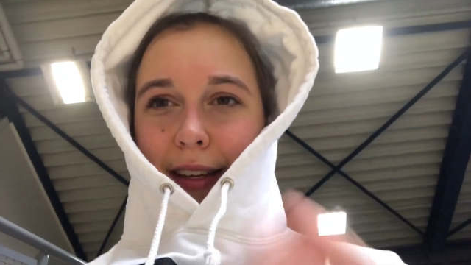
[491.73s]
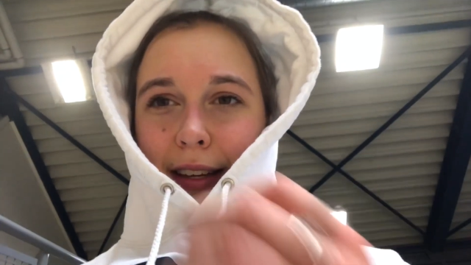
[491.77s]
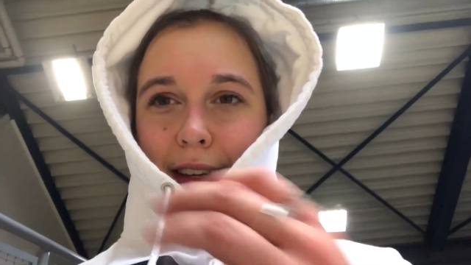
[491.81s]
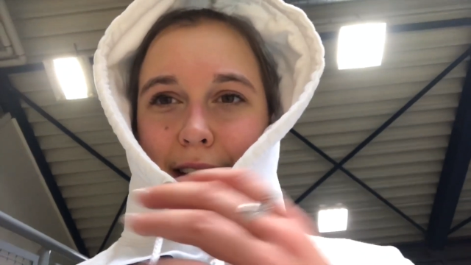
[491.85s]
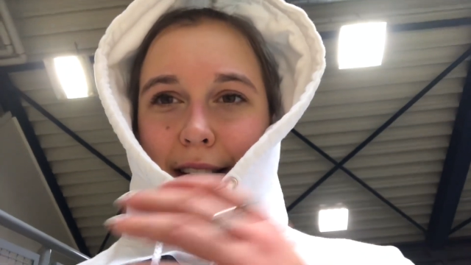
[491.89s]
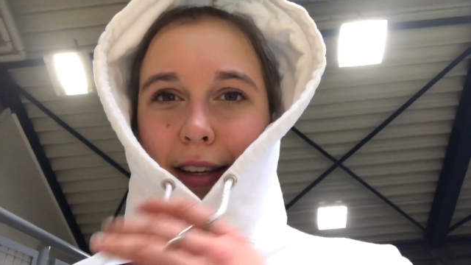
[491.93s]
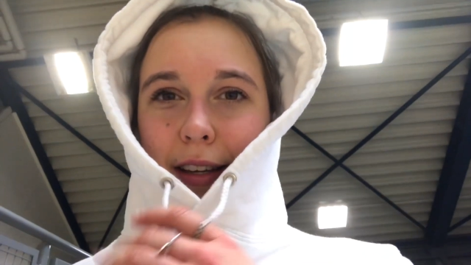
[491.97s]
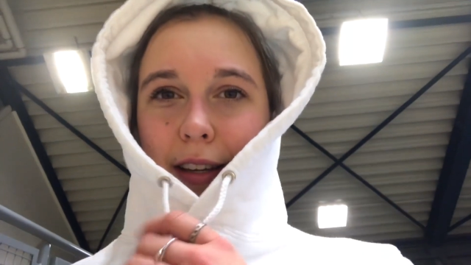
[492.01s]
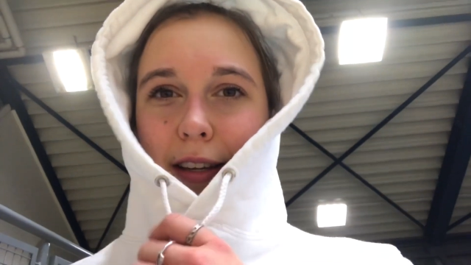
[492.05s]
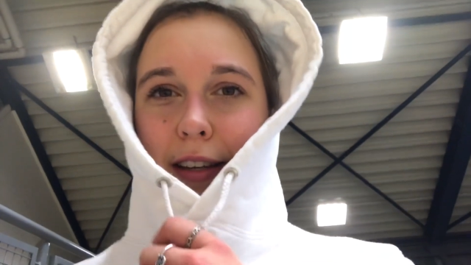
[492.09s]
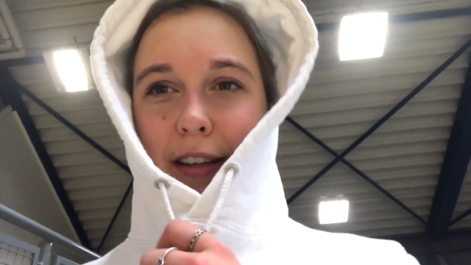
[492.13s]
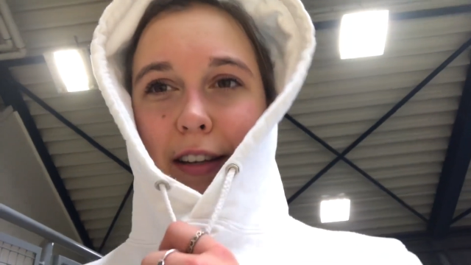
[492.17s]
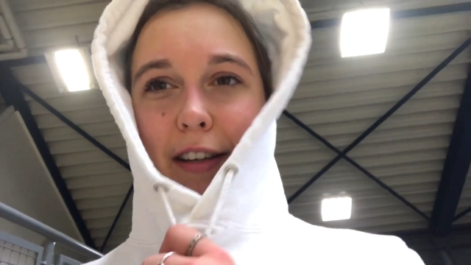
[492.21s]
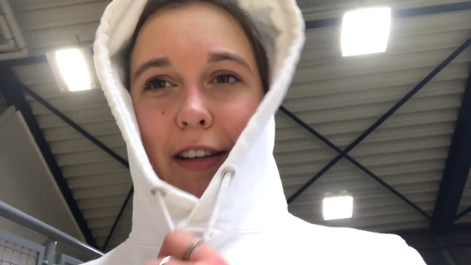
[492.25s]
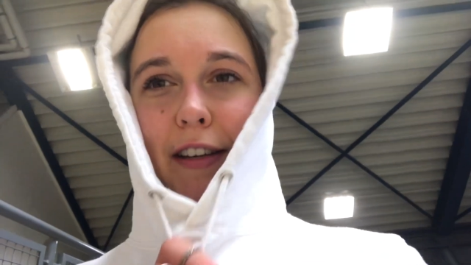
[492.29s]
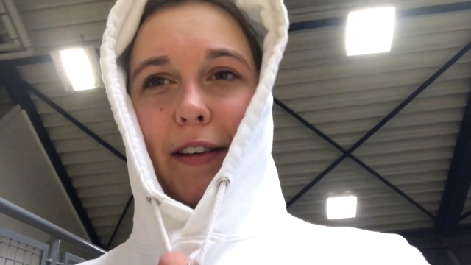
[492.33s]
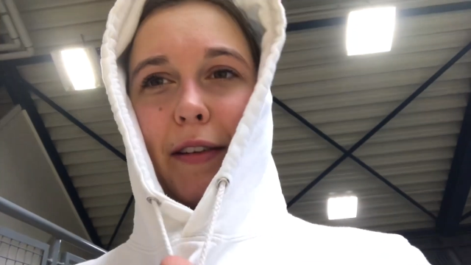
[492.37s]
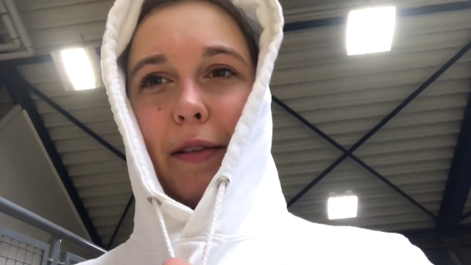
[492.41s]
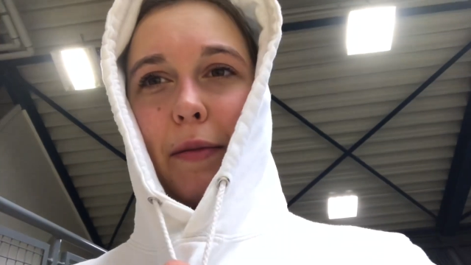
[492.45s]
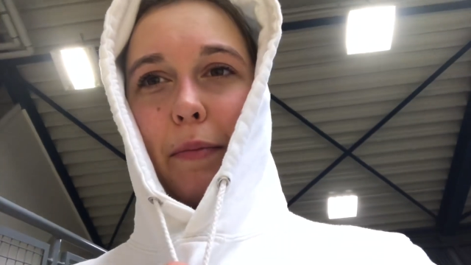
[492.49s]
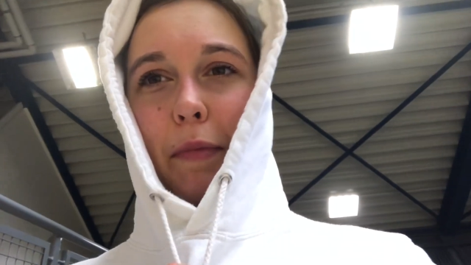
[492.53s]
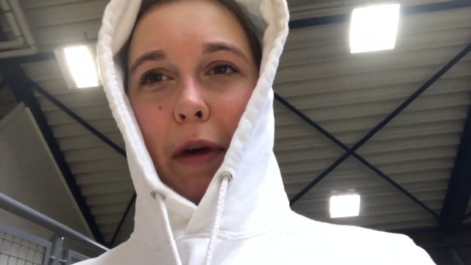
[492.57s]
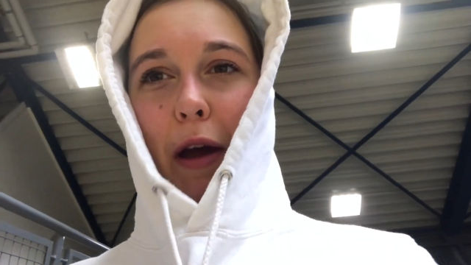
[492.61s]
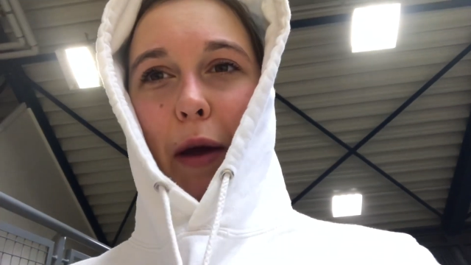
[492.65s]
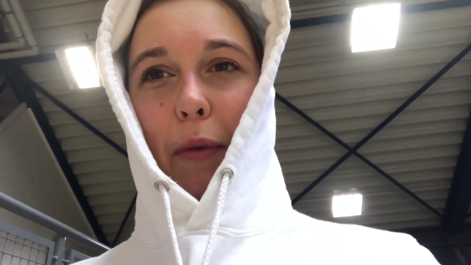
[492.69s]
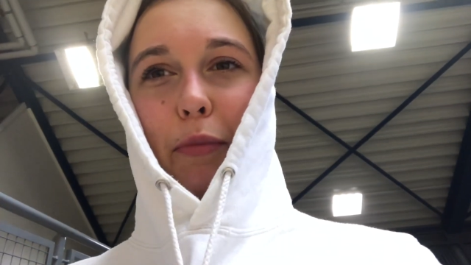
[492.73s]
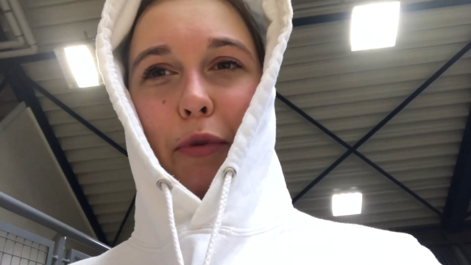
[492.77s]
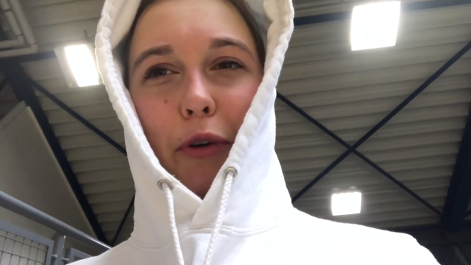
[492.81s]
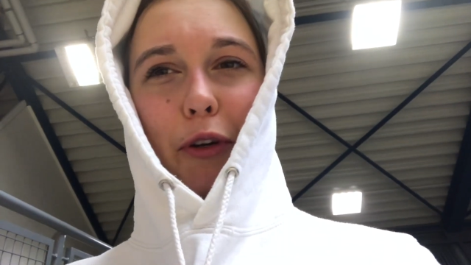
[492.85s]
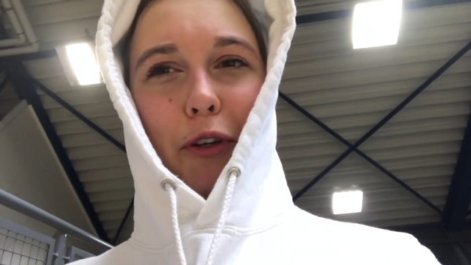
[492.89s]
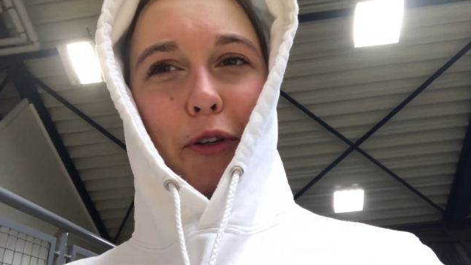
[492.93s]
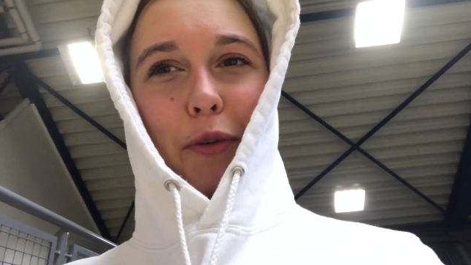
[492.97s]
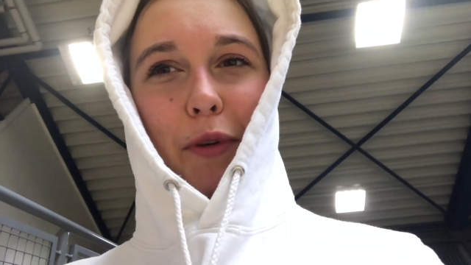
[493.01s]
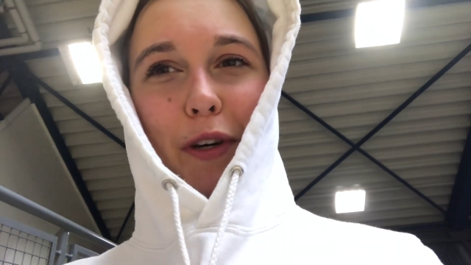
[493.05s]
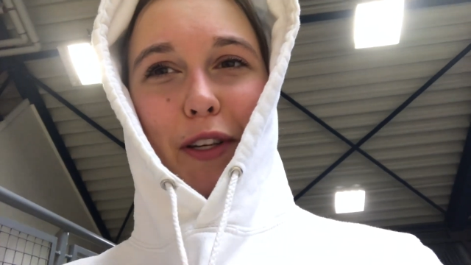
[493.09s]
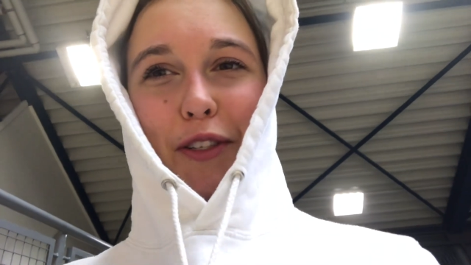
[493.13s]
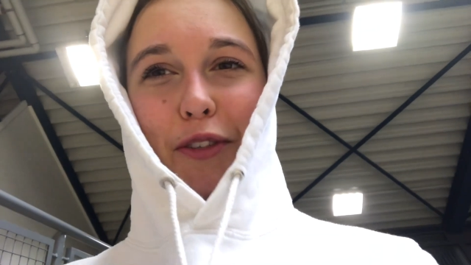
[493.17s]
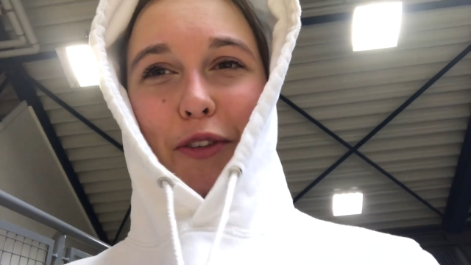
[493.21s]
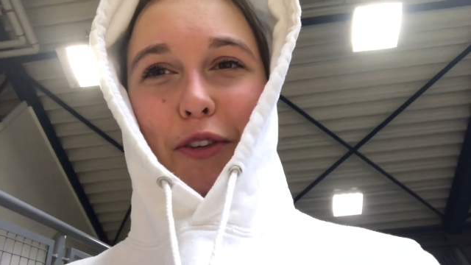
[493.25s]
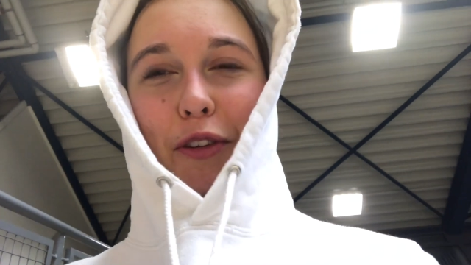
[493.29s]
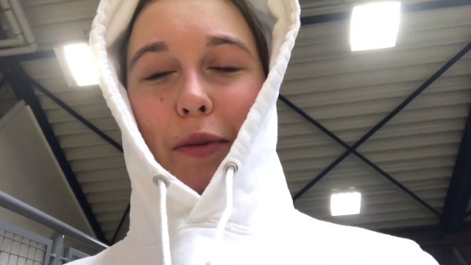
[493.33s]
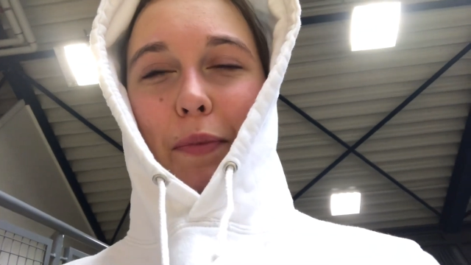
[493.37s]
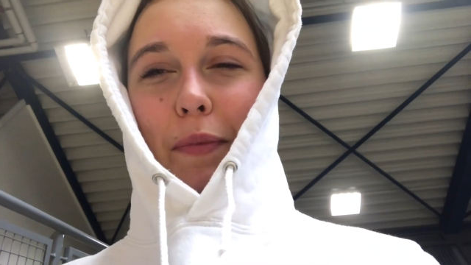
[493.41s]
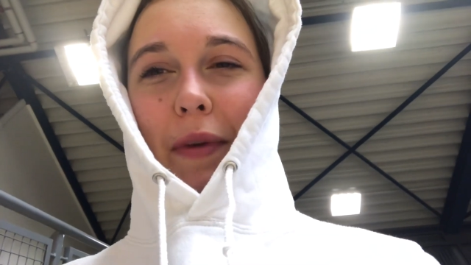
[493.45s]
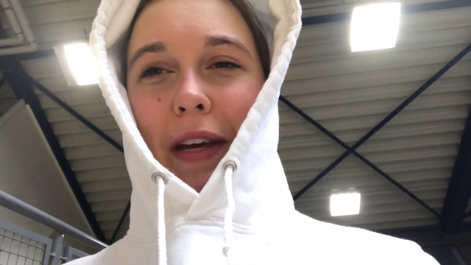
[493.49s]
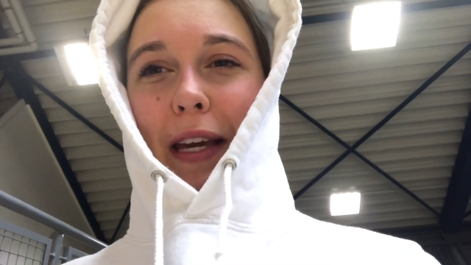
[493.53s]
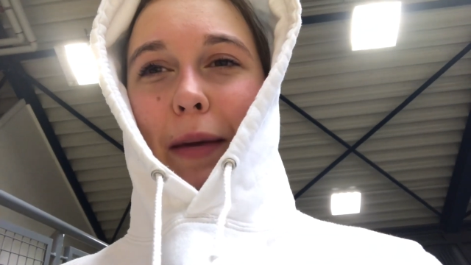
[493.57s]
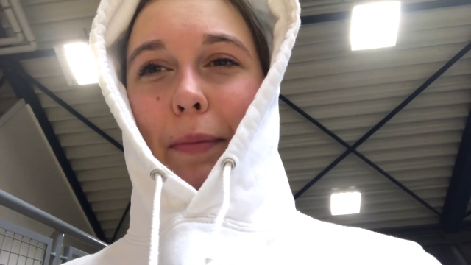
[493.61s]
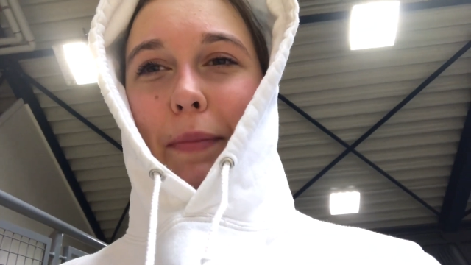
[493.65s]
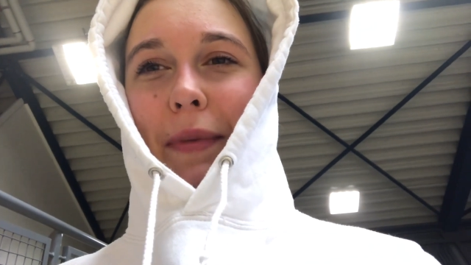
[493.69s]
My brother was gonna
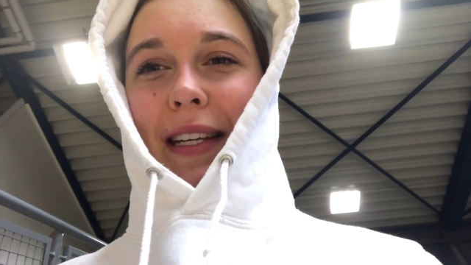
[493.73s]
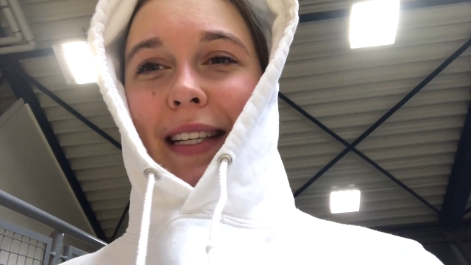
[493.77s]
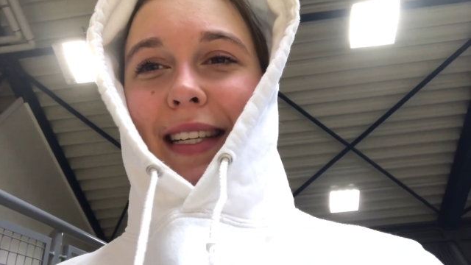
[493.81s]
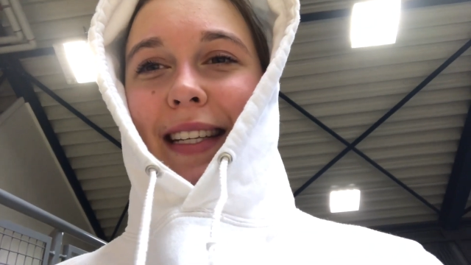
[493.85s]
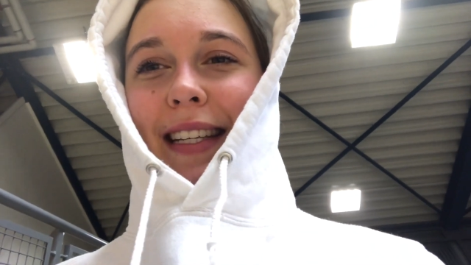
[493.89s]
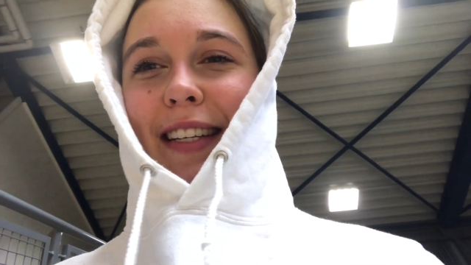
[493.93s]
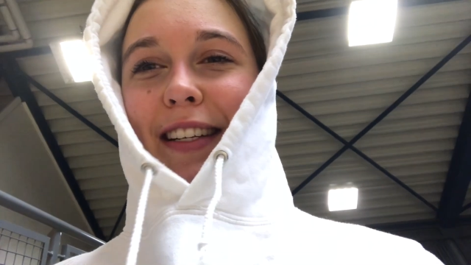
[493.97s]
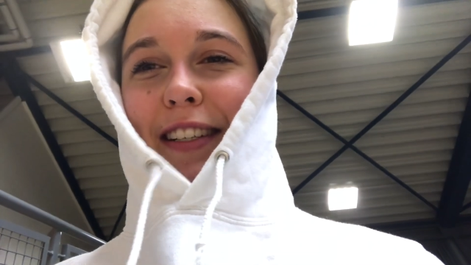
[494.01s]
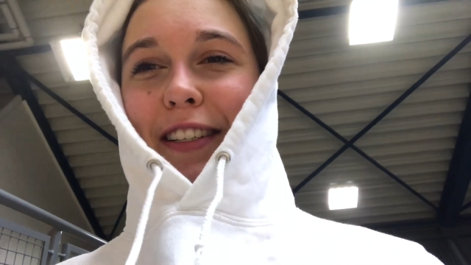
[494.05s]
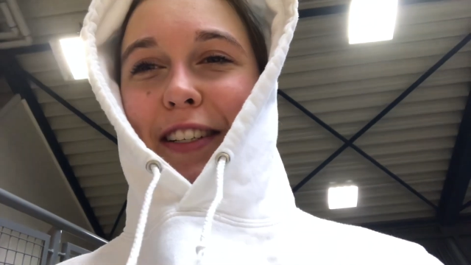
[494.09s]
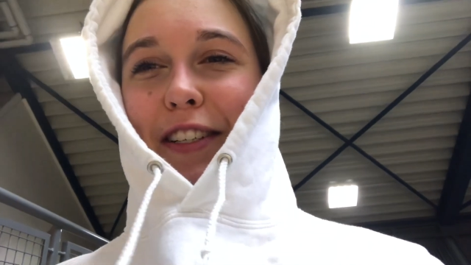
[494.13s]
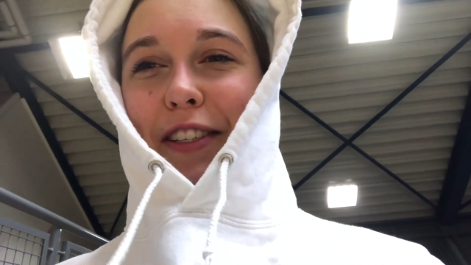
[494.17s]
make me dinner,